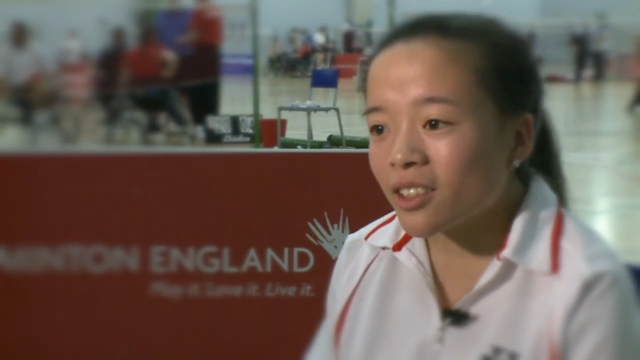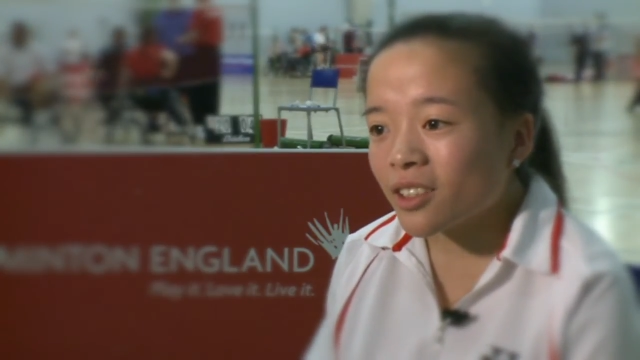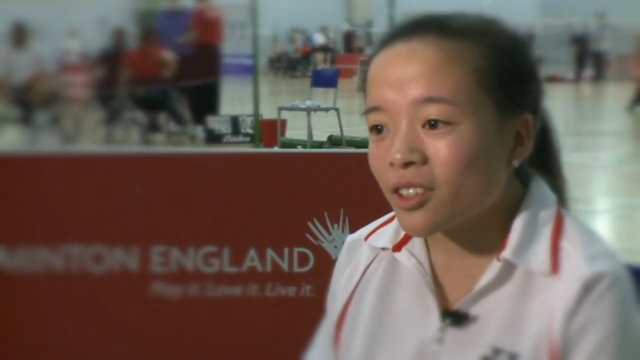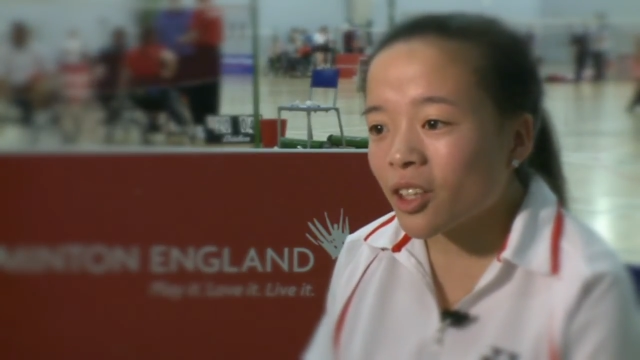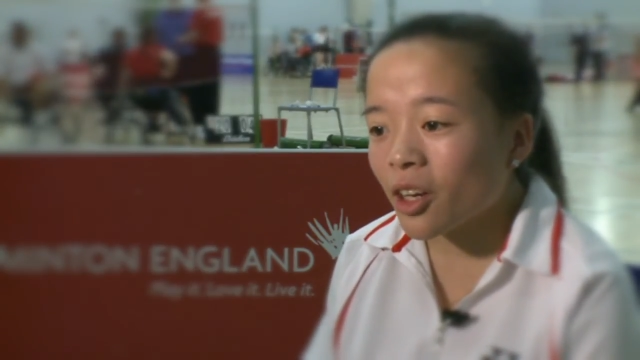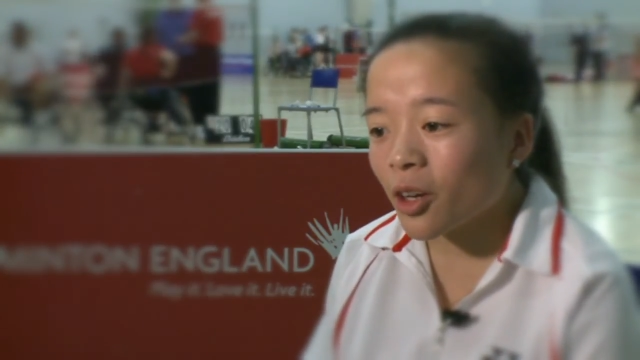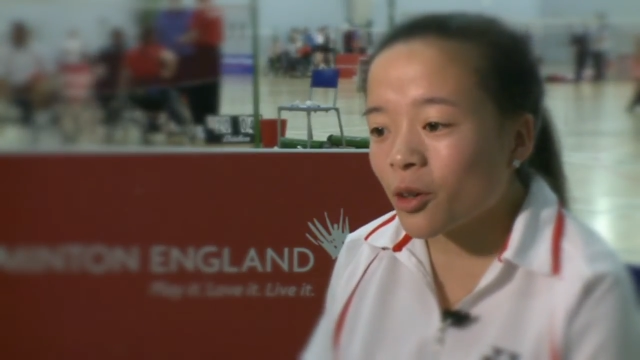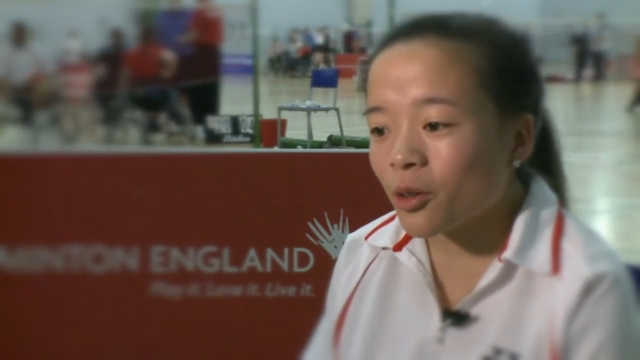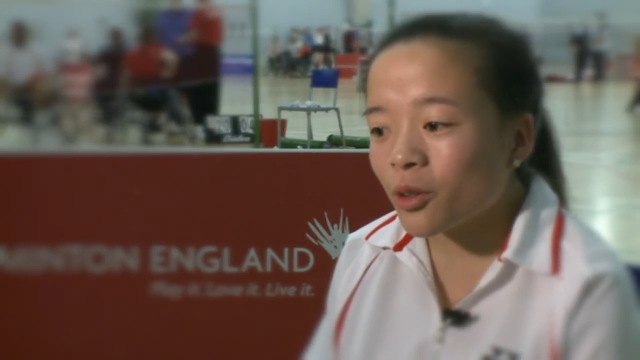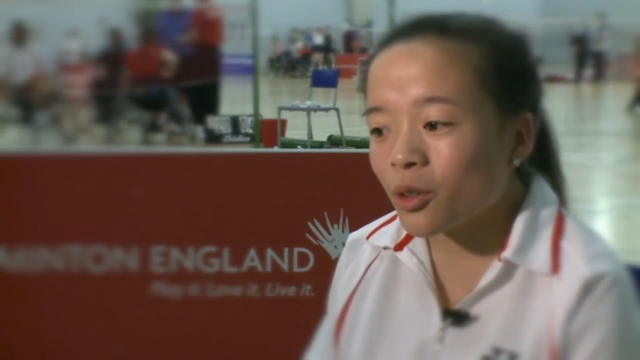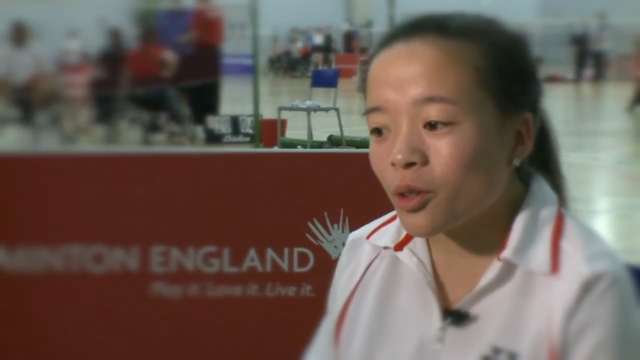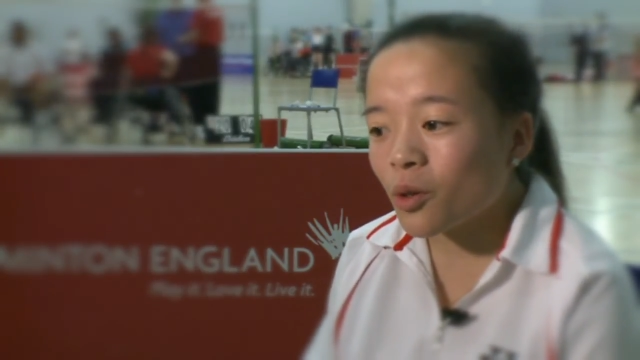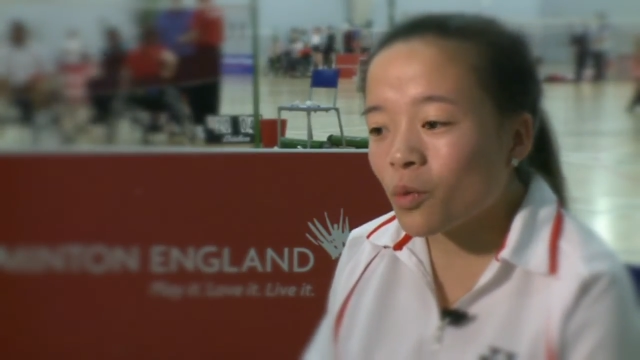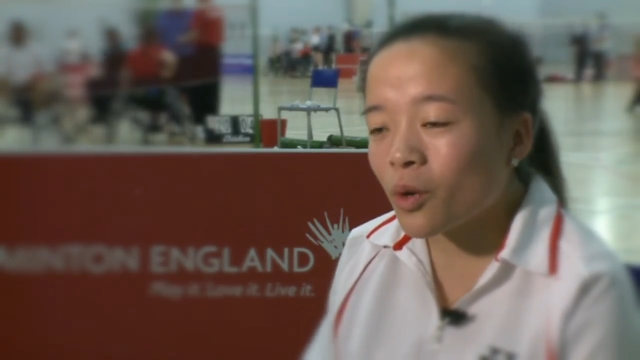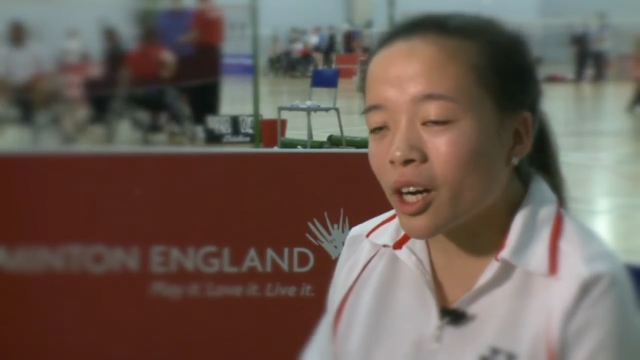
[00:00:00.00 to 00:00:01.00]
so
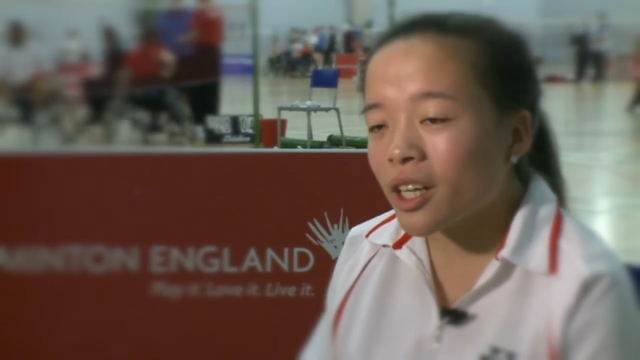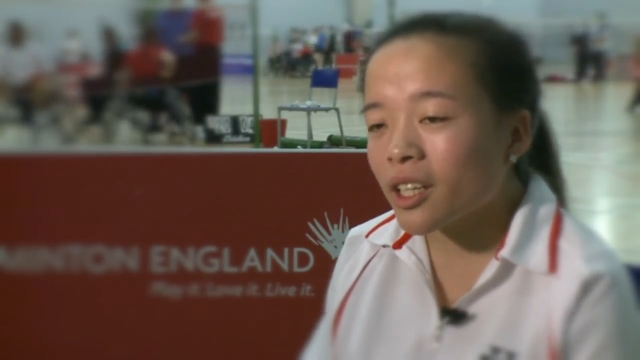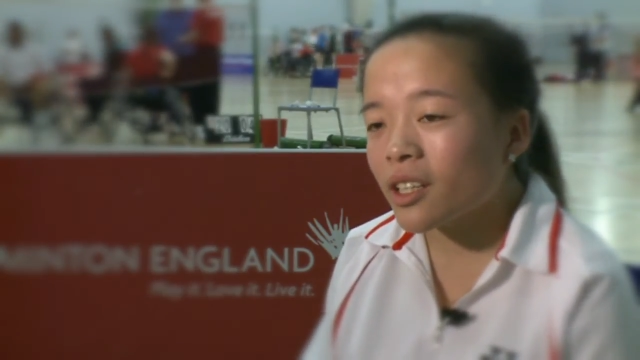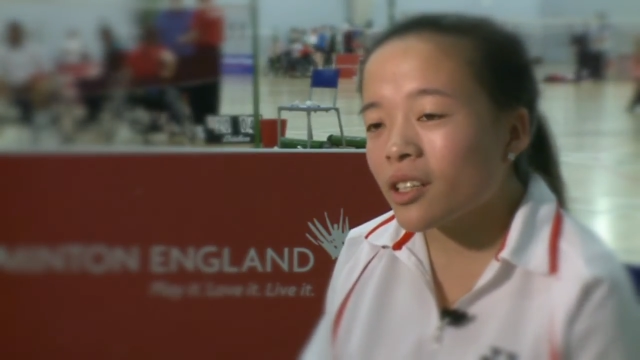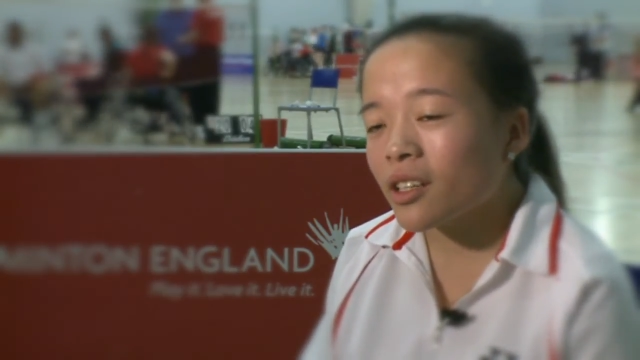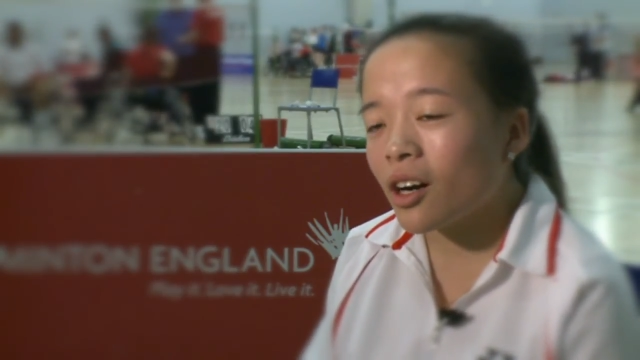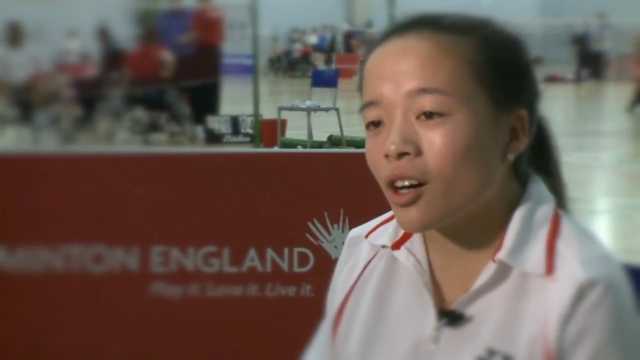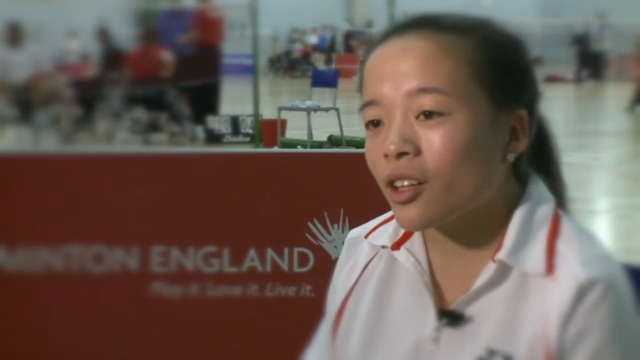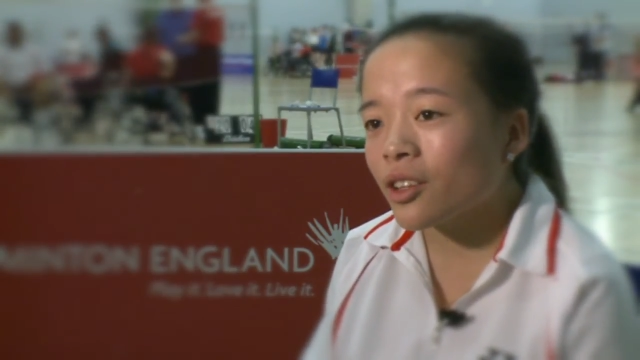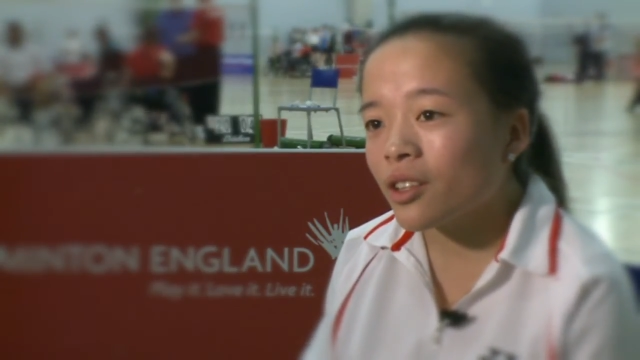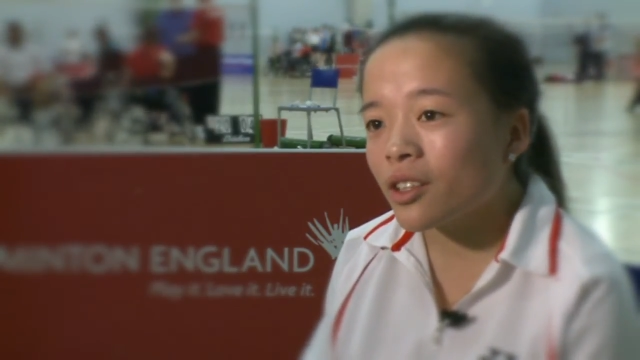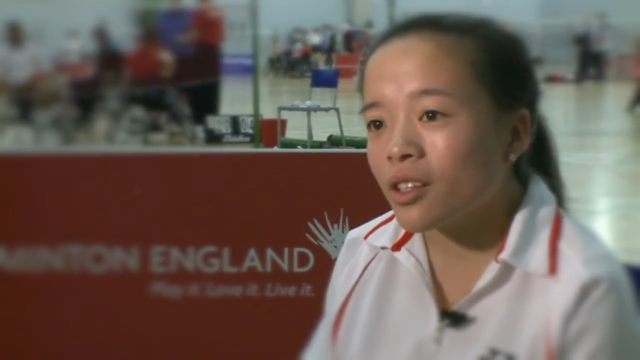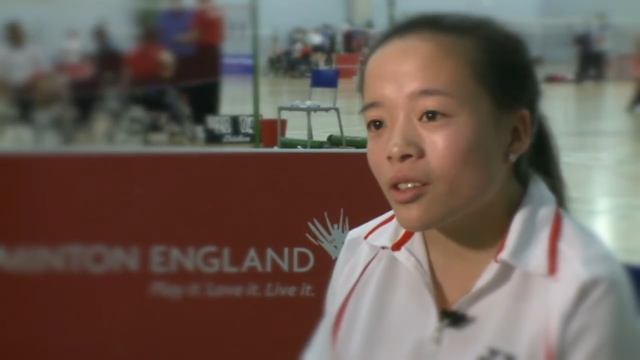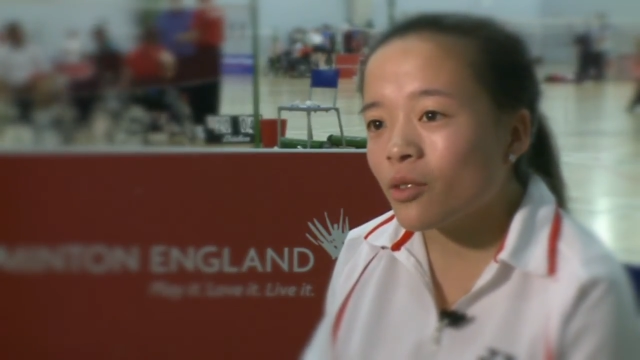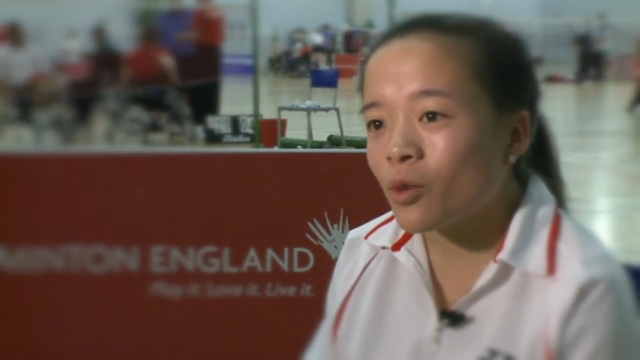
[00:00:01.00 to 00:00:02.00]
why
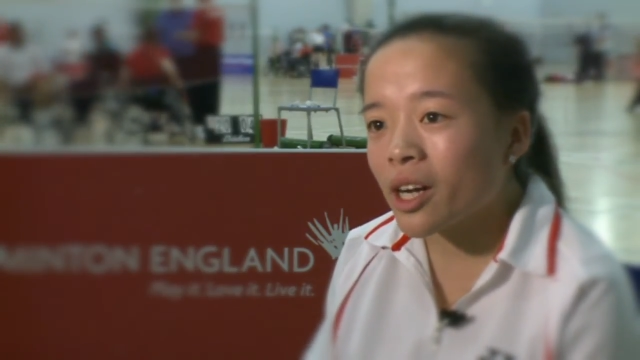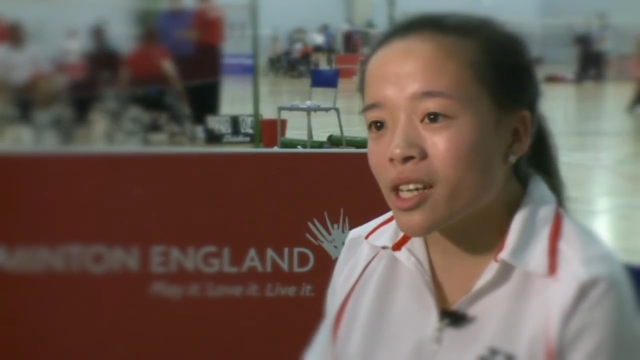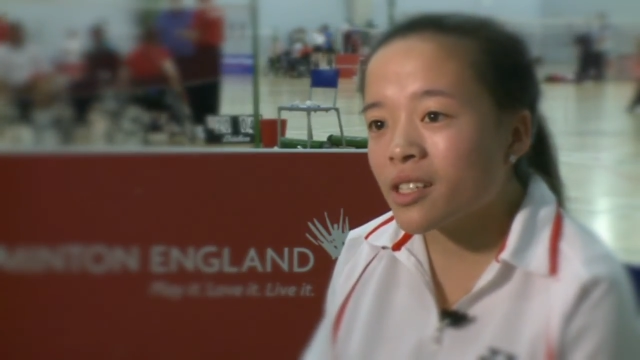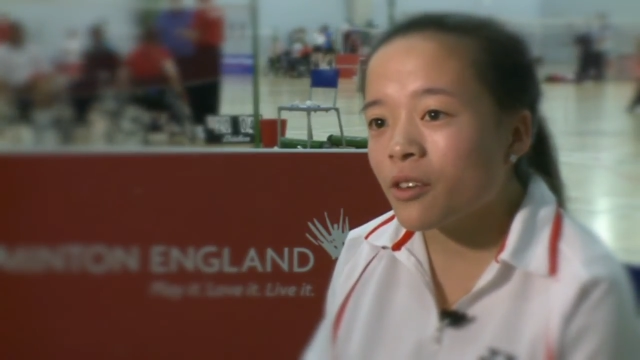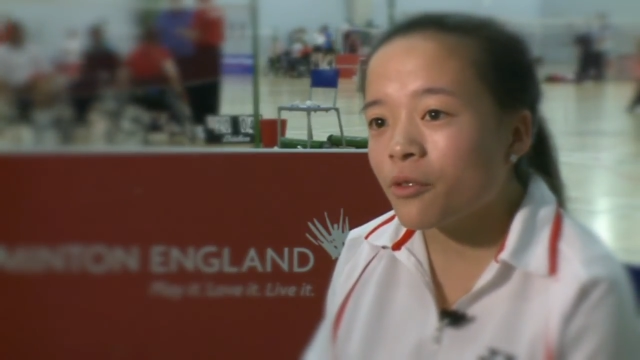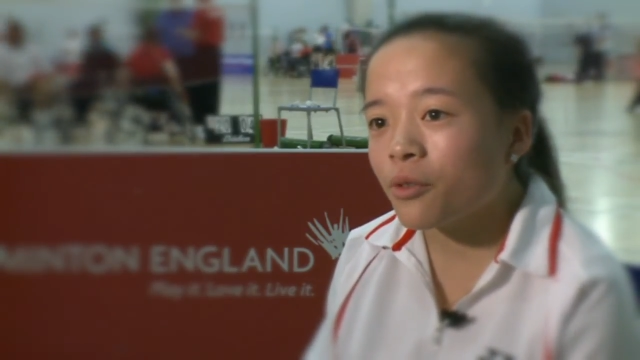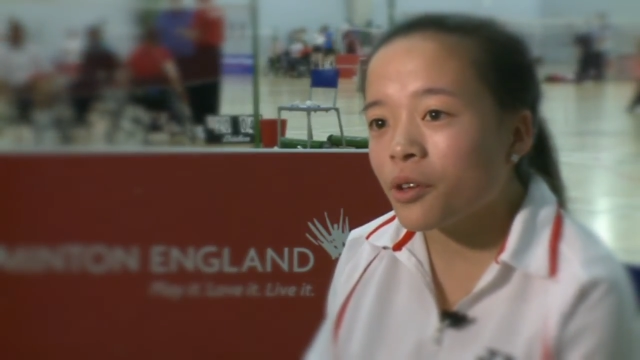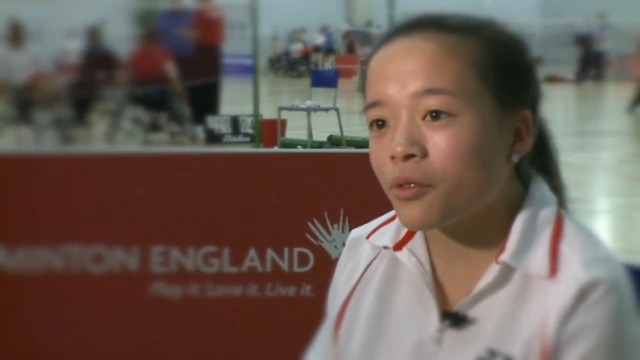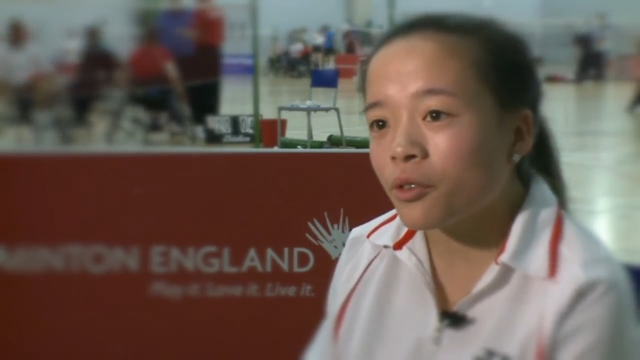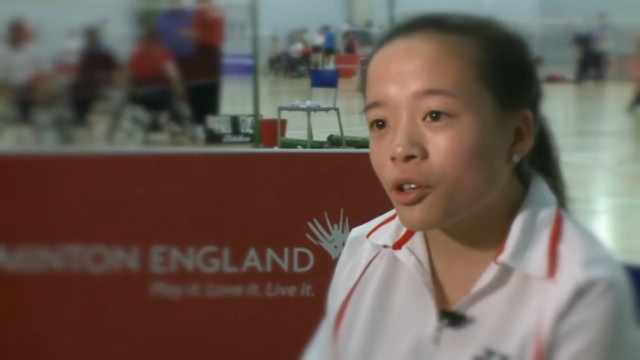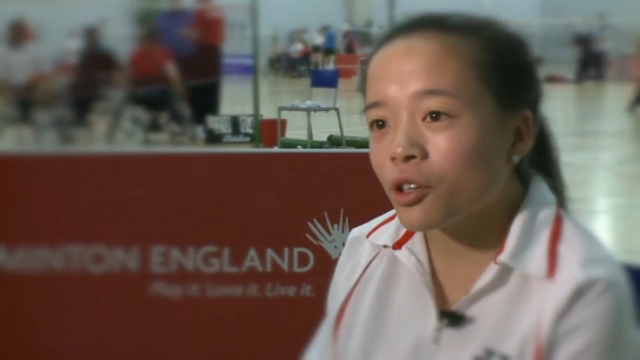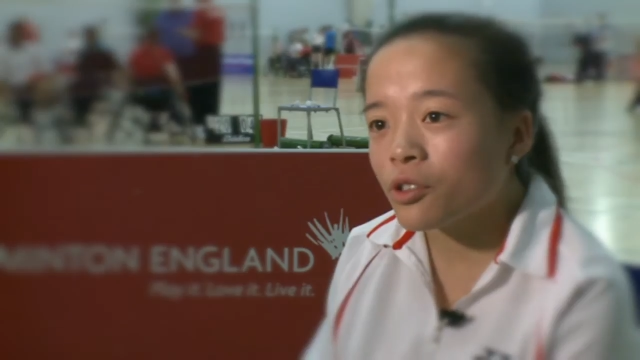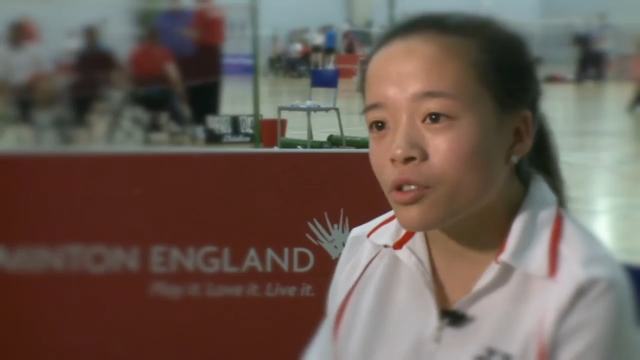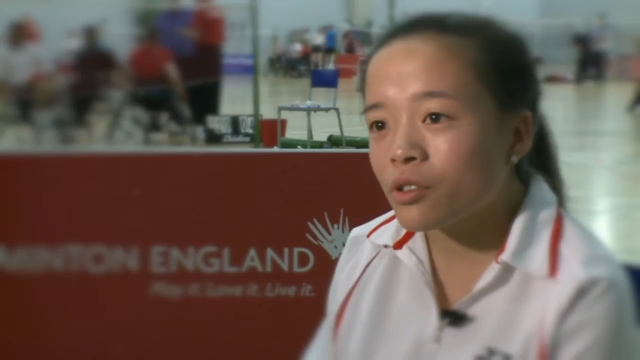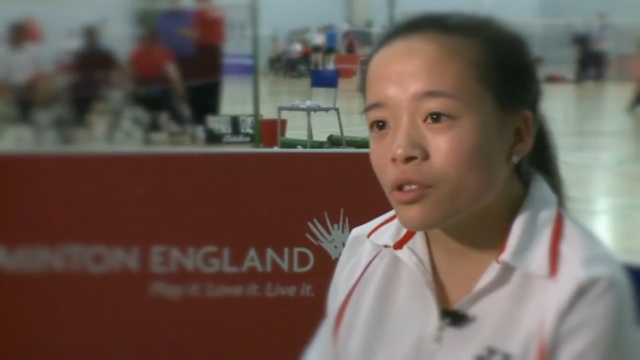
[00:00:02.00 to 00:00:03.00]
isn't it free for
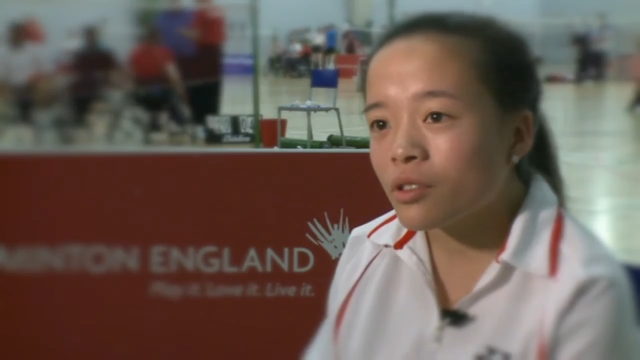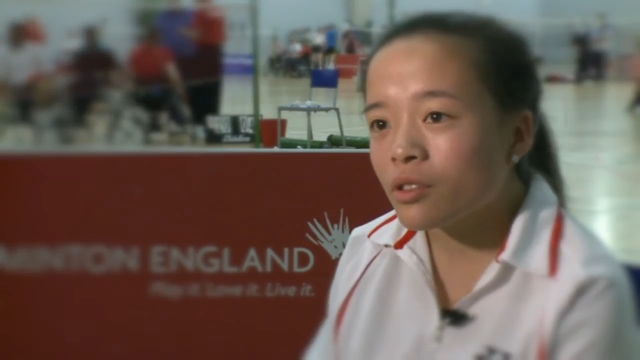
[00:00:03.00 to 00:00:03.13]
us?